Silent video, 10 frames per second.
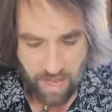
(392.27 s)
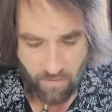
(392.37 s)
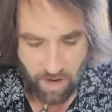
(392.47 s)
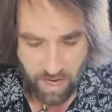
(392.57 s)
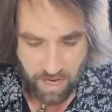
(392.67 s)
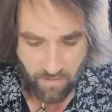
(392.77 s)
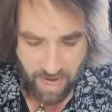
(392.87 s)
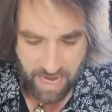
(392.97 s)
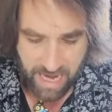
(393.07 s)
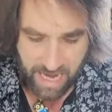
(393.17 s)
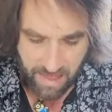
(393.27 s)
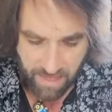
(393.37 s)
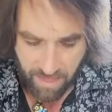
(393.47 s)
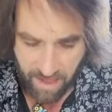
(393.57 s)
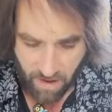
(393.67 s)
there. We're going to go
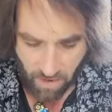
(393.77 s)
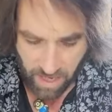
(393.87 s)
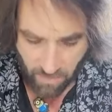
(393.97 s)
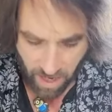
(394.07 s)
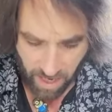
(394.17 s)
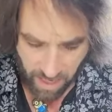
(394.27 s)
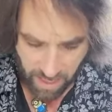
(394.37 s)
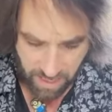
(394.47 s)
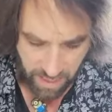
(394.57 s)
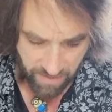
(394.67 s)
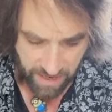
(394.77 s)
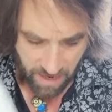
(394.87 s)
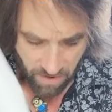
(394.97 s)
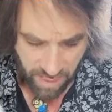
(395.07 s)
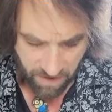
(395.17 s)
in there. We're going to go under
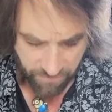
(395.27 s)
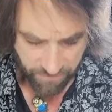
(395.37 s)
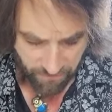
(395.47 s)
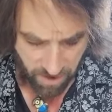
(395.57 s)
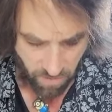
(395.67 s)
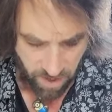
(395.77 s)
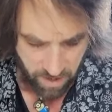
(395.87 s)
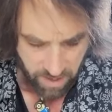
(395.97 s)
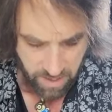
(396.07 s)
there. I'm going to go through.